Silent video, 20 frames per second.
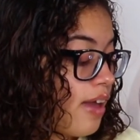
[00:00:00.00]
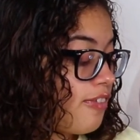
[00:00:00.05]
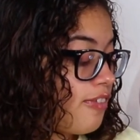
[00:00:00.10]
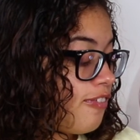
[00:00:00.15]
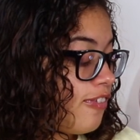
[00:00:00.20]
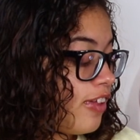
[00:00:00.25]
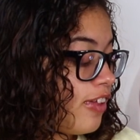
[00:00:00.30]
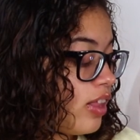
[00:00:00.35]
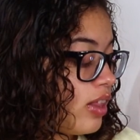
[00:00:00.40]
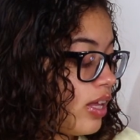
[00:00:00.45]

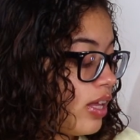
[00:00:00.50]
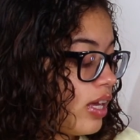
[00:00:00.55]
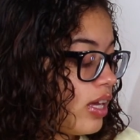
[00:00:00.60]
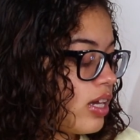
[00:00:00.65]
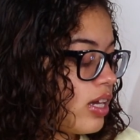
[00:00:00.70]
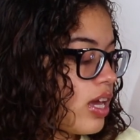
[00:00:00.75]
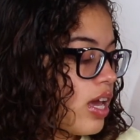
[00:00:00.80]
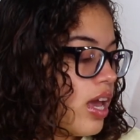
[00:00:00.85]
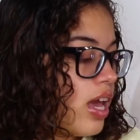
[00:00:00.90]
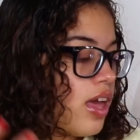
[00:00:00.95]
feel
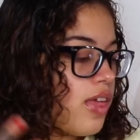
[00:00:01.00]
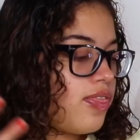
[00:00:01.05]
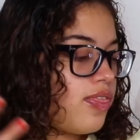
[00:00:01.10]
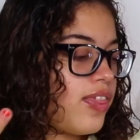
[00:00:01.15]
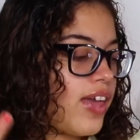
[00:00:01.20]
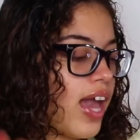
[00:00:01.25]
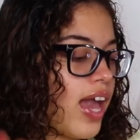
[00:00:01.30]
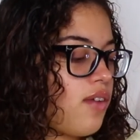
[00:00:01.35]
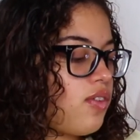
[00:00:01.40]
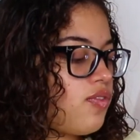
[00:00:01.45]
like
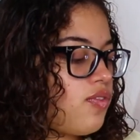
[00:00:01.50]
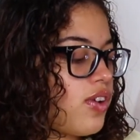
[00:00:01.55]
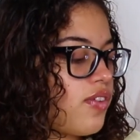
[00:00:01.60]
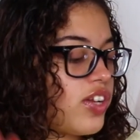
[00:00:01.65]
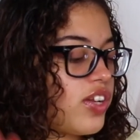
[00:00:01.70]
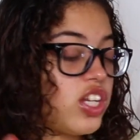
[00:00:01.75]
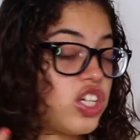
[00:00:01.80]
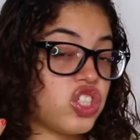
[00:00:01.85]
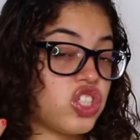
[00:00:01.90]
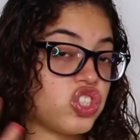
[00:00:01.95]
they have a
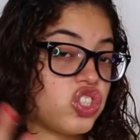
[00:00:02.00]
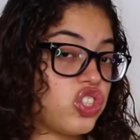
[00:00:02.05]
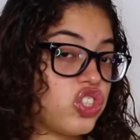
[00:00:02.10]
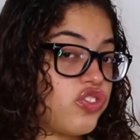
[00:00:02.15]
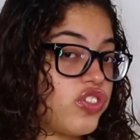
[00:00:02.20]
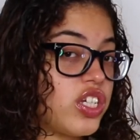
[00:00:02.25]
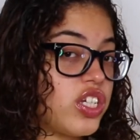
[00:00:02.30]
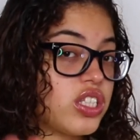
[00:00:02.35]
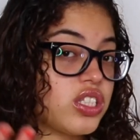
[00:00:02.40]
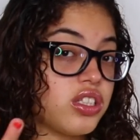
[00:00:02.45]
very
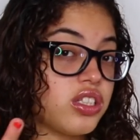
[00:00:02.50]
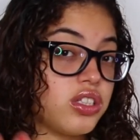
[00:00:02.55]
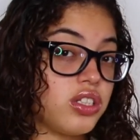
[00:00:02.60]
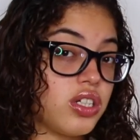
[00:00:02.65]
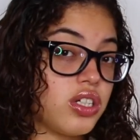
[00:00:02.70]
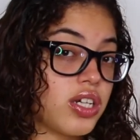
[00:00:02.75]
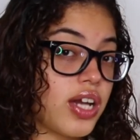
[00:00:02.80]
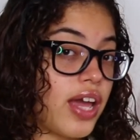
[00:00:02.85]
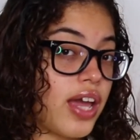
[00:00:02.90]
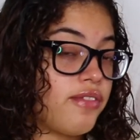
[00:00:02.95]
luxurious
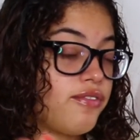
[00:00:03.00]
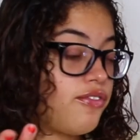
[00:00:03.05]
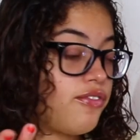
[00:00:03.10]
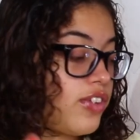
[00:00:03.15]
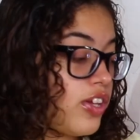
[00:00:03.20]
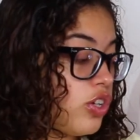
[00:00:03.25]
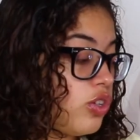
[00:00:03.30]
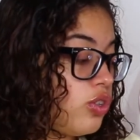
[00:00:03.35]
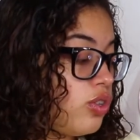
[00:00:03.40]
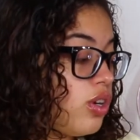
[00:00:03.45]
look and
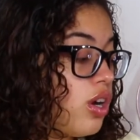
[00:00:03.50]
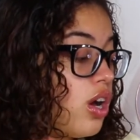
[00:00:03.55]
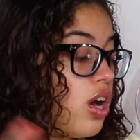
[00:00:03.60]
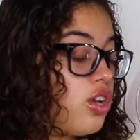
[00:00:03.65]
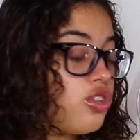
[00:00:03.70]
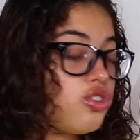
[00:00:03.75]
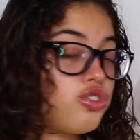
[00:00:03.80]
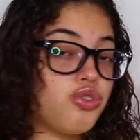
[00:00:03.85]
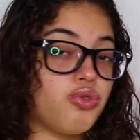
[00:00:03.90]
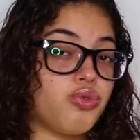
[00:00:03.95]
feel
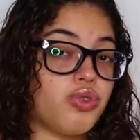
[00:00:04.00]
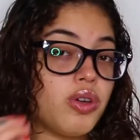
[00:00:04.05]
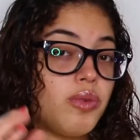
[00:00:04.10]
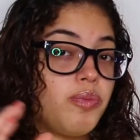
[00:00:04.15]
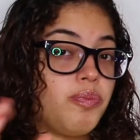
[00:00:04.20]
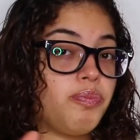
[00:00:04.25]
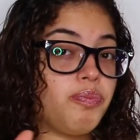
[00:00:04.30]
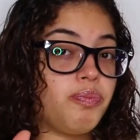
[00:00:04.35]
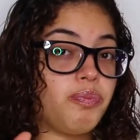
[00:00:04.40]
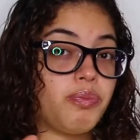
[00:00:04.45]
to
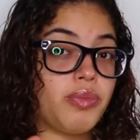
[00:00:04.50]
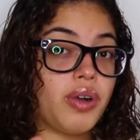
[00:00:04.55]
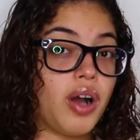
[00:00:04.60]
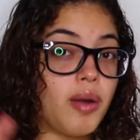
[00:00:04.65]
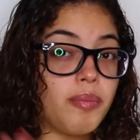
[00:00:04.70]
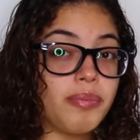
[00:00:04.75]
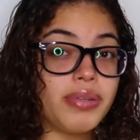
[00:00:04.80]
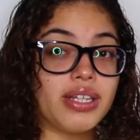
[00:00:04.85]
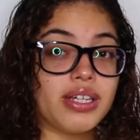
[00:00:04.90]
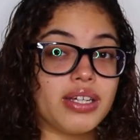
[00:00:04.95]
the
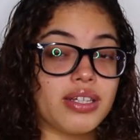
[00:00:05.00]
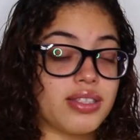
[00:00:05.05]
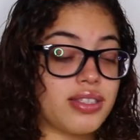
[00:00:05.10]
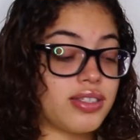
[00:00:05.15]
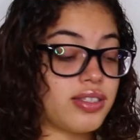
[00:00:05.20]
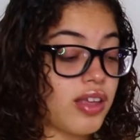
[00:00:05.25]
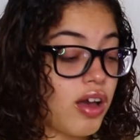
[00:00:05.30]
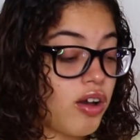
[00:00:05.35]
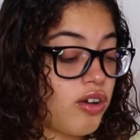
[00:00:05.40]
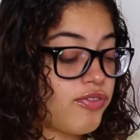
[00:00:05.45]
company
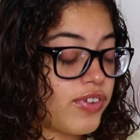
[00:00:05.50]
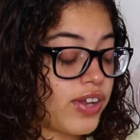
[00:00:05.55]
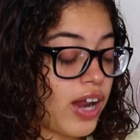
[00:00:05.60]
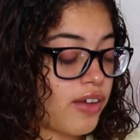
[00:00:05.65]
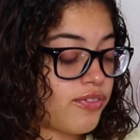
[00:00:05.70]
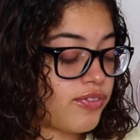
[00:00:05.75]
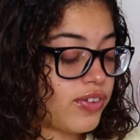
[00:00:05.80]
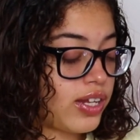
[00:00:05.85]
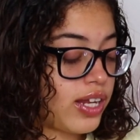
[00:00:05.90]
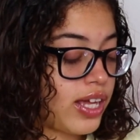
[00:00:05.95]
itself, and I
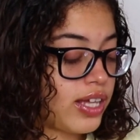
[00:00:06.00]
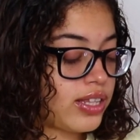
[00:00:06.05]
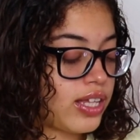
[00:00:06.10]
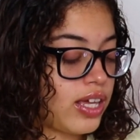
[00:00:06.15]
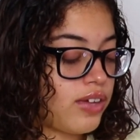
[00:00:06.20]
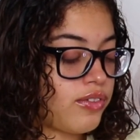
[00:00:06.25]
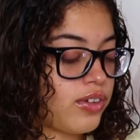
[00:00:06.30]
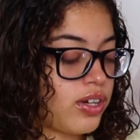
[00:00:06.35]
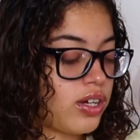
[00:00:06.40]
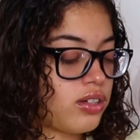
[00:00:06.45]
feel like
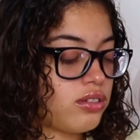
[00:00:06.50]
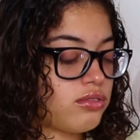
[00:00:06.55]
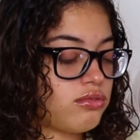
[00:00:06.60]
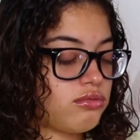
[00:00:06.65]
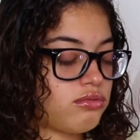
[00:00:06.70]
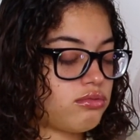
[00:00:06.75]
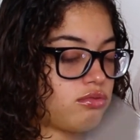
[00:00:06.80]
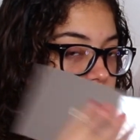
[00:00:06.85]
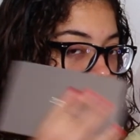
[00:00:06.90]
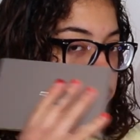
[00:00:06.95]
they
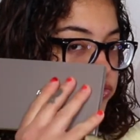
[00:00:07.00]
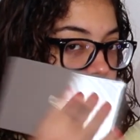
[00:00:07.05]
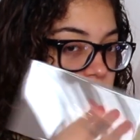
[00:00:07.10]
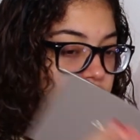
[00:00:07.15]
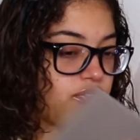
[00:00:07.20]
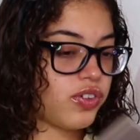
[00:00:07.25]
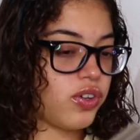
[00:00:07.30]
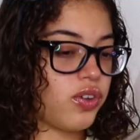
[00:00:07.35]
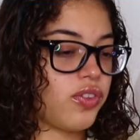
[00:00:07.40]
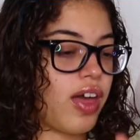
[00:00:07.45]

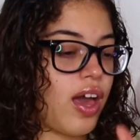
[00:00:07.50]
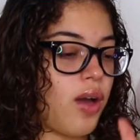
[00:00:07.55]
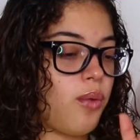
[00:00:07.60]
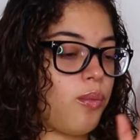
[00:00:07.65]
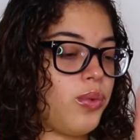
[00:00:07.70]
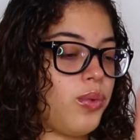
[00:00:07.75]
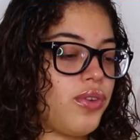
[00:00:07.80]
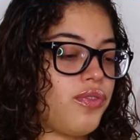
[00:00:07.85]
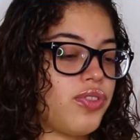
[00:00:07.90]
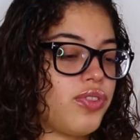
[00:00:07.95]
fulfill that
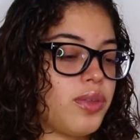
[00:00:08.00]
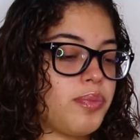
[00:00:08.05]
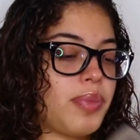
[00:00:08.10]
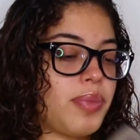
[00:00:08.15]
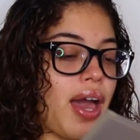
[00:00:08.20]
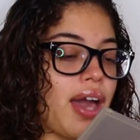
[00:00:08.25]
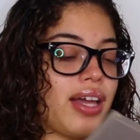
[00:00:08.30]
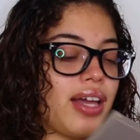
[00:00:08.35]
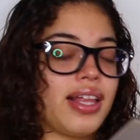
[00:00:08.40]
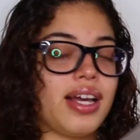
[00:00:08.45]
with the
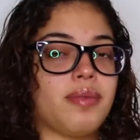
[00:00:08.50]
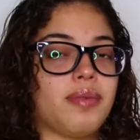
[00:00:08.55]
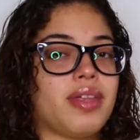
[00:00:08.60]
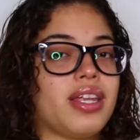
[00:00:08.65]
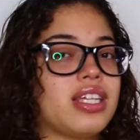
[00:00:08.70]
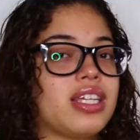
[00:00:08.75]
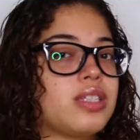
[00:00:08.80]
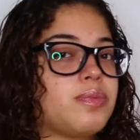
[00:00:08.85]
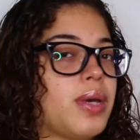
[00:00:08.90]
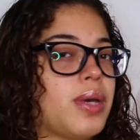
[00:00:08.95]
pack. Like, I'm
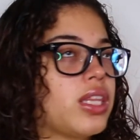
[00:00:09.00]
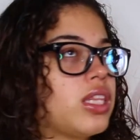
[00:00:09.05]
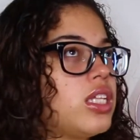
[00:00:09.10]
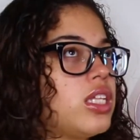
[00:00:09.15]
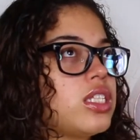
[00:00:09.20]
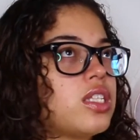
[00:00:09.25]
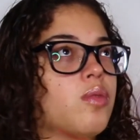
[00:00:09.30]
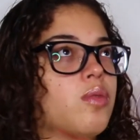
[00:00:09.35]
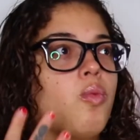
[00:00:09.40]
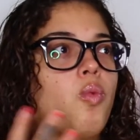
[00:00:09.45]
not expecting
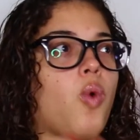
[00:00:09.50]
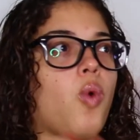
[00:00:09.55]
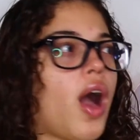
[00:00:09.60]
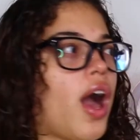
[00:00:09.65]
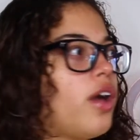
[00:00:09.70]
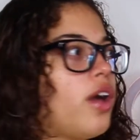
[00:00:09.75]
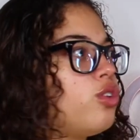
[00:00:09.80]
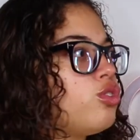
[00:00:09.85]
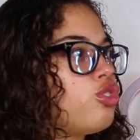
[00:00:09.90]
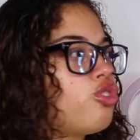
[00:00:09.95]
some
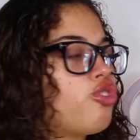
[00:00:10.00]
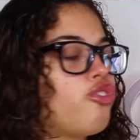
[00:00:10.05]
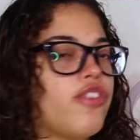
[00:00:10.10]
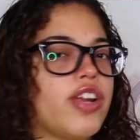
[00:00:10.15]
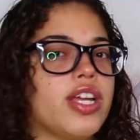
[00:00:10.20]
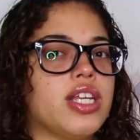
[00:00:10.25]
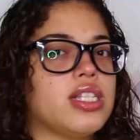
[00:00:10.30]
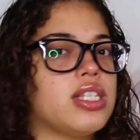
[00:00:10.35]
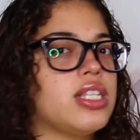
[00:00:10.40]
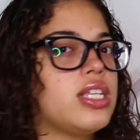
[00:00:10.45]
wild,
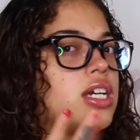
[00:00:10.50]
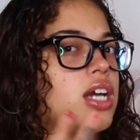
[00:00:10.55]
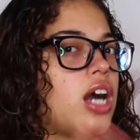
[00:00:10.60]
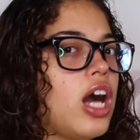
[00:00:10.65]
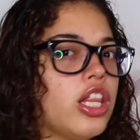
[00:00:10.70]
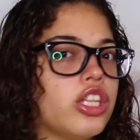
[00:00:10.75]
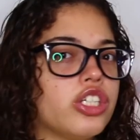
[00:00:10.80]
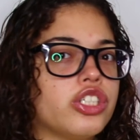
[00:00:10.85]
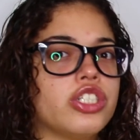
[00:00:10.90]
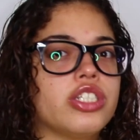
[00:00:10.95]
crazy
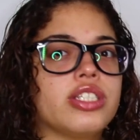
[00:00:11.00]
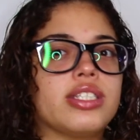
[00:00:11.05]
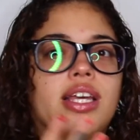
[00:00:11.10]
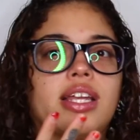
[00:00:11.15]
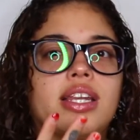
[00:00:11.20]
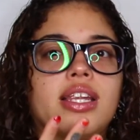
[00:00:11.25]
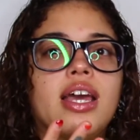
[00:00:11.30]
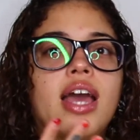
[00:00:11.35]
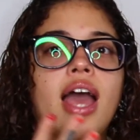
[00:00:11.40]
colors and